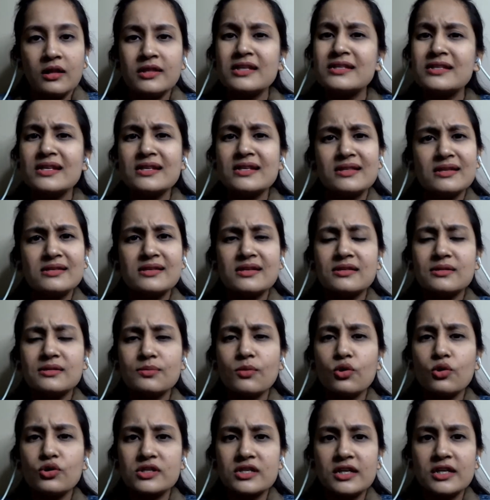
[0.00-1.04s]
This is
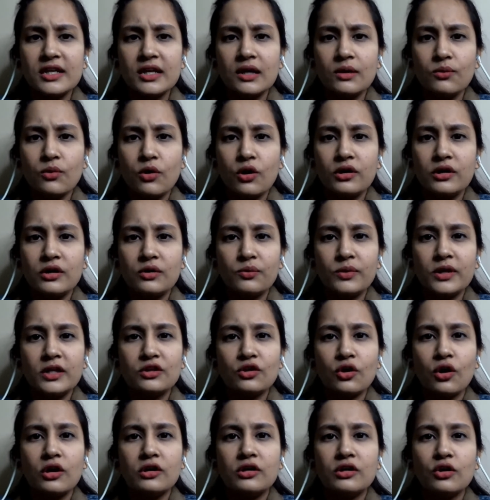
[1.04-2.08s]
mostly what
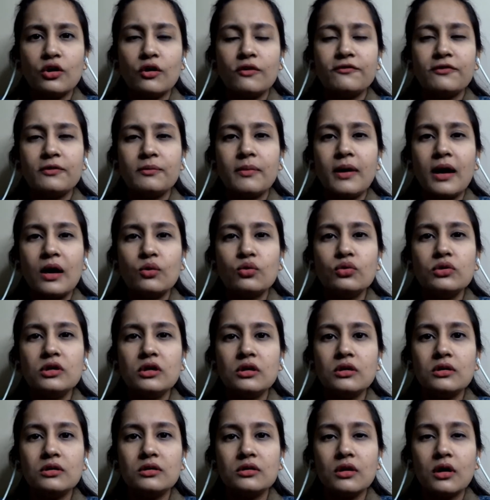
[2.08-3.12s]
we thought of
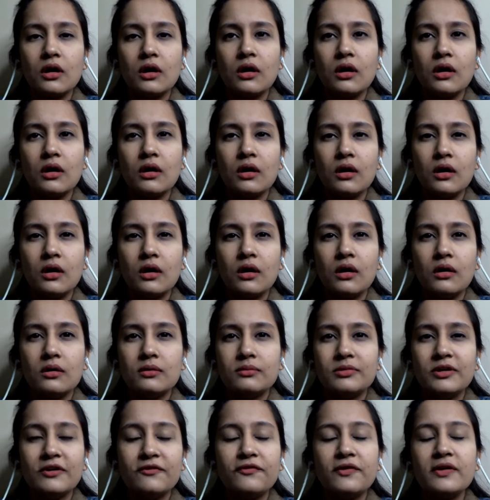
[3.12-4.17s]
about
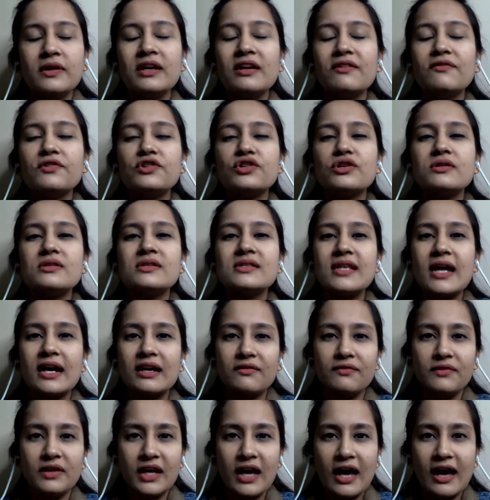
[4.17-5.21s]
the different divisions
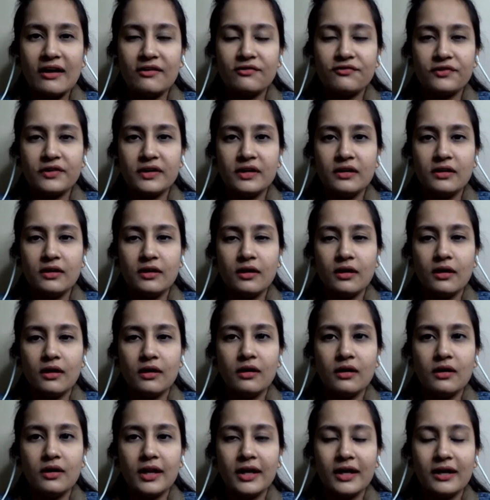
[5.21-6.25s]
that we have in
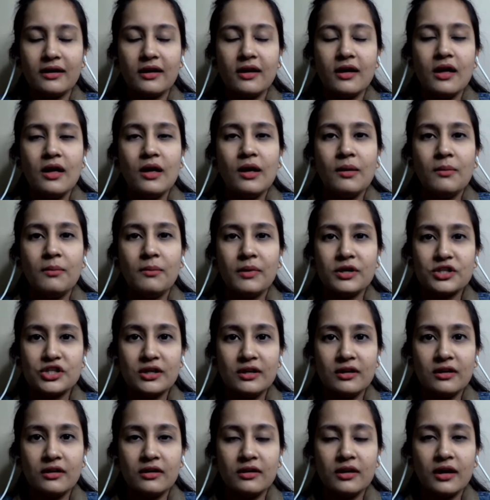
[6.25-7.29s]
like
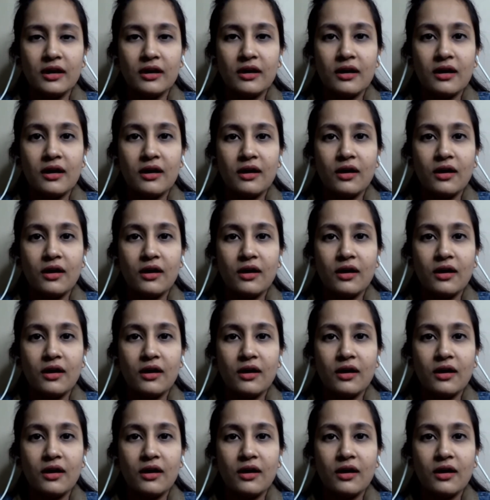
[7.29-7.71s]
machine learning.